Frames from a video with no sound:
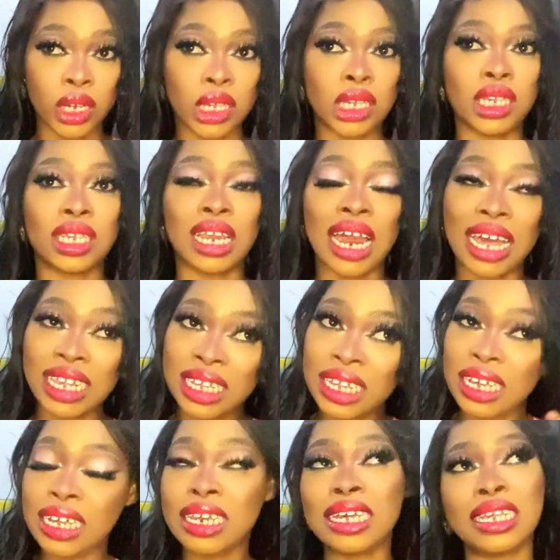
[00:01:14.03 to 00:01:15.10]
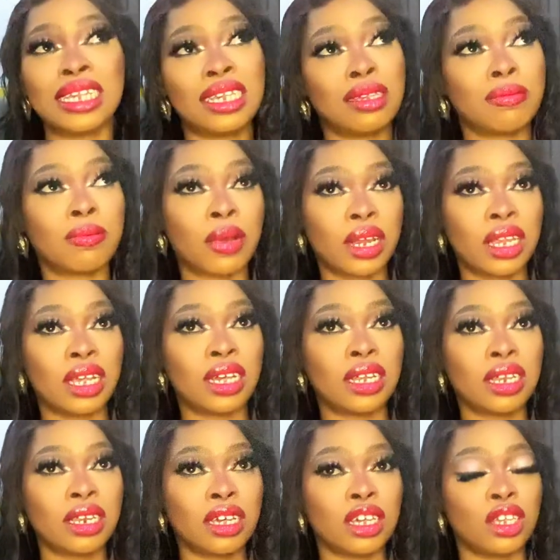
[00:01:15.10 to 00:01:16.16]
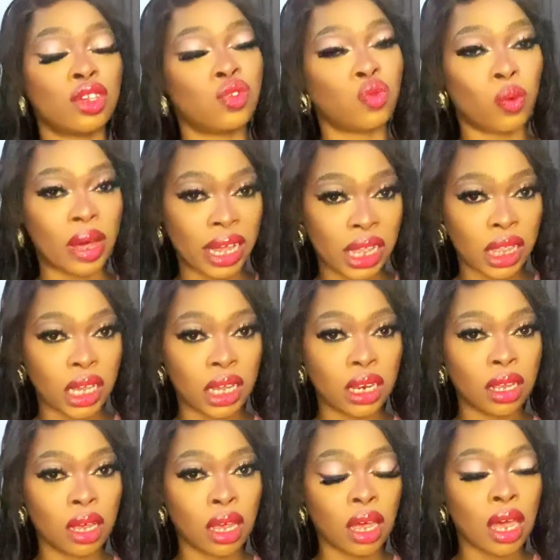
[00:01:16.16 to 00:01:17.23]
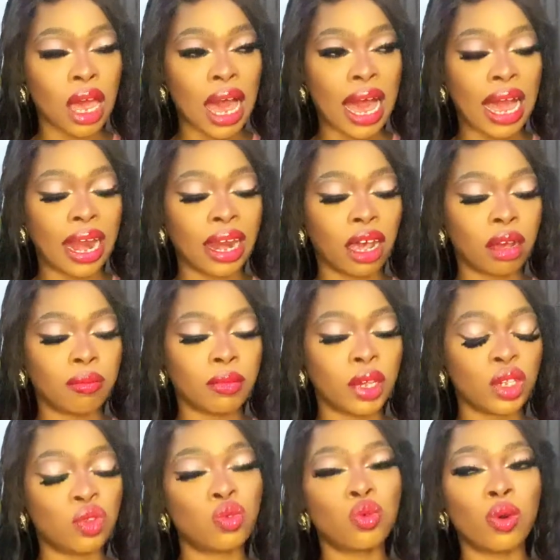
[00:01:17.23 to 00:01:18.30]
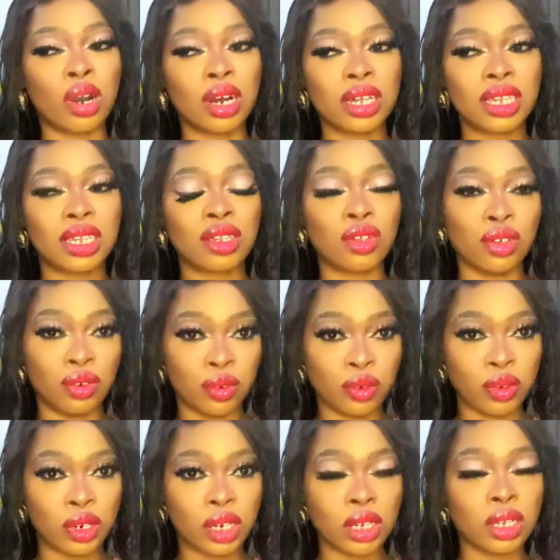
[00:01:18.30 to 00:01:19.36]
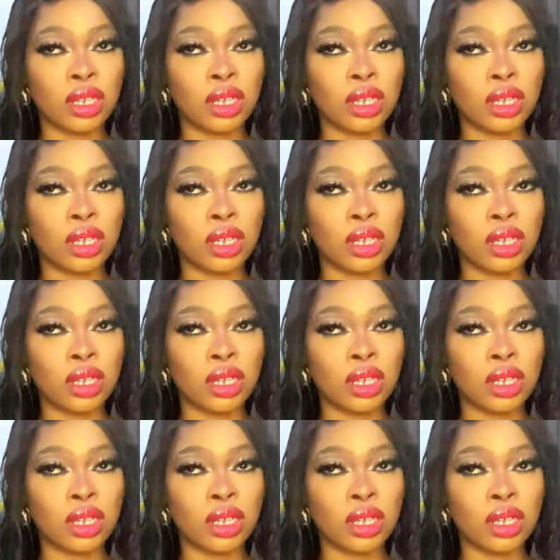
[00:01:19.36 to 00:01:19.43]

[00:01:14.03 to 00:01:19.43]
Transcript: It is lightening, it is brightening, it is whitening, and it works good.